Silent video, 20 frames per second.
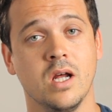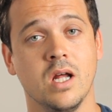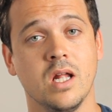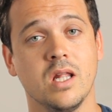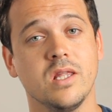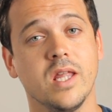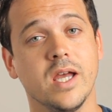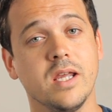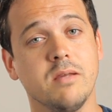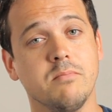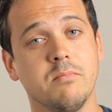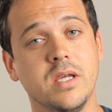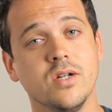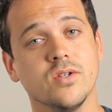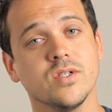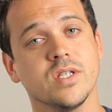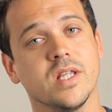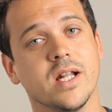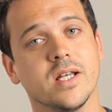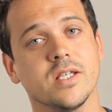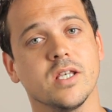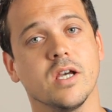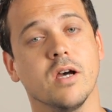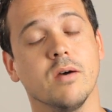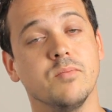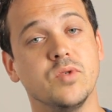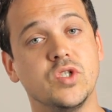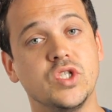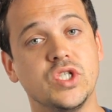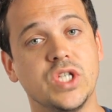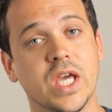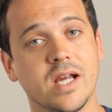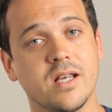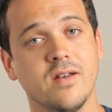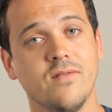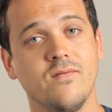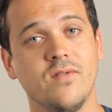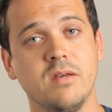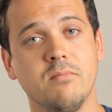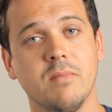Light meters let us
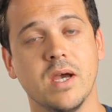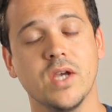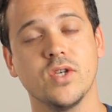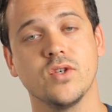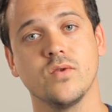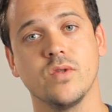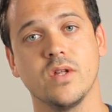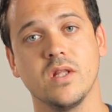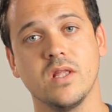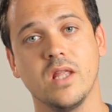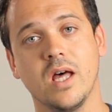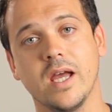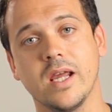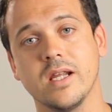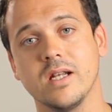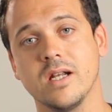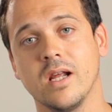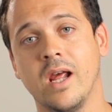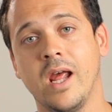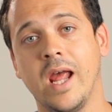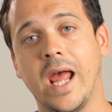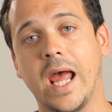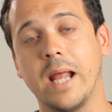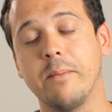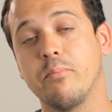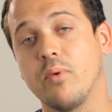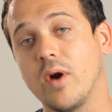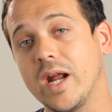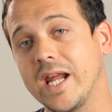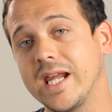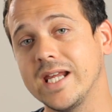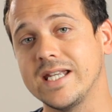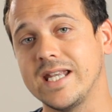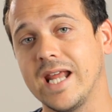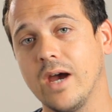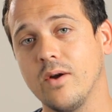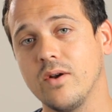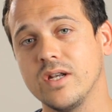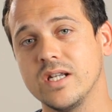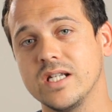objectively measure the light and break it
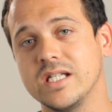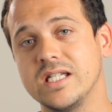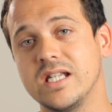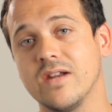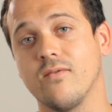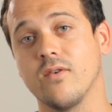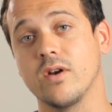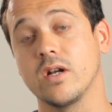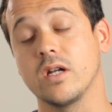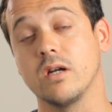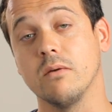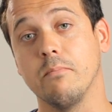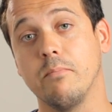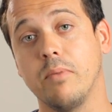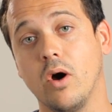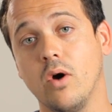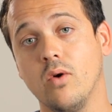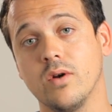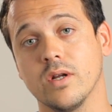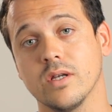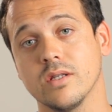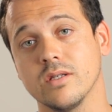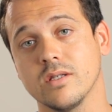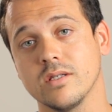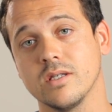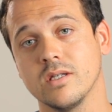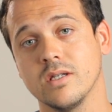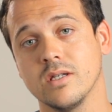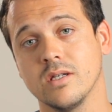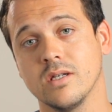down into different components.